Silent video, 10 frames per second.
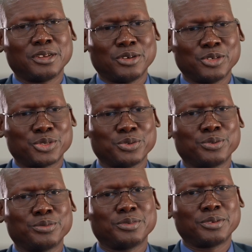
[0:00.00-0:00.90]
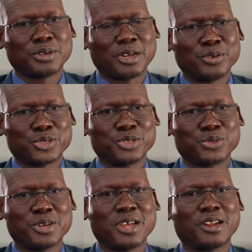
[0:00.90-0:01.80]
also how South
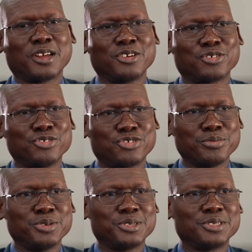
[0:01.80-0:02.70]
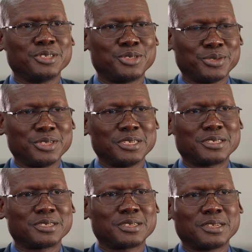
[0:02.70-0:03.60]
Sudan can contribute to
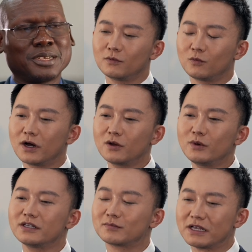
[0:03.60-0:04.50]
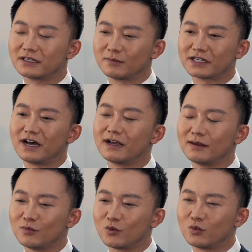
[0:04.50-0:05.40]
this. Why don't we spend some
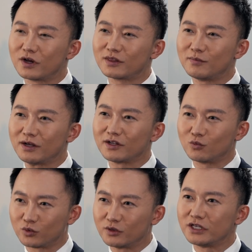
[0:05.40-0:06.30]
time with the Belt and Road